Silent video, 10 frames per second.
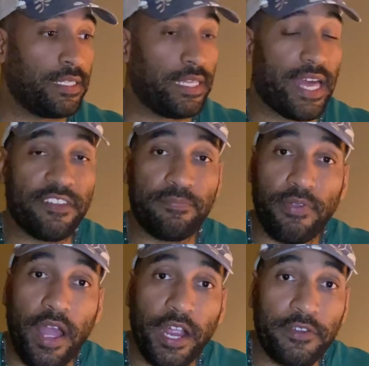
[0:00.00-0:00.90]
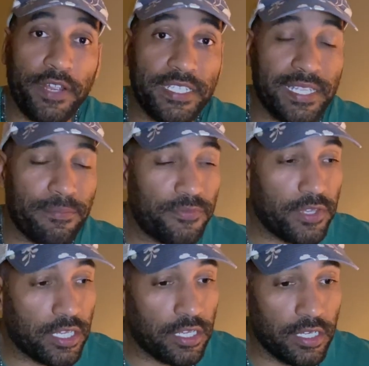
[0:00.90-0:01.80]
A lot of progress. I'm
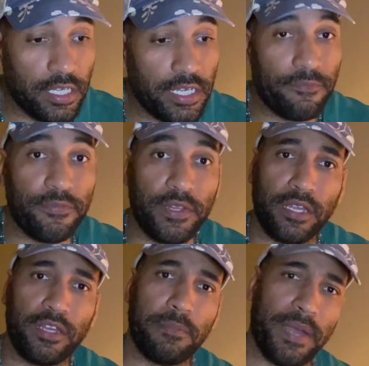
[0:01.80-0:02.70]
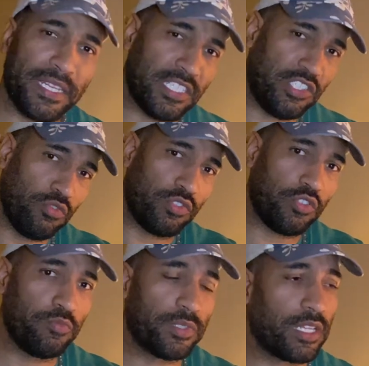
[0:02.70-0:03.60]
feeling good. I'm feeling good about this
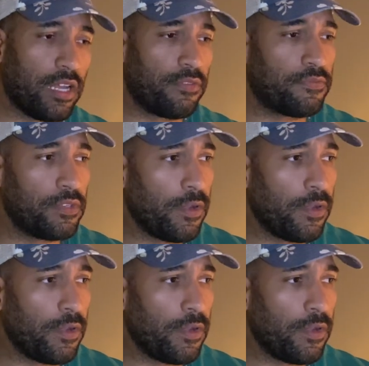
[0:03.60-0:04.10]
YouTube stuff.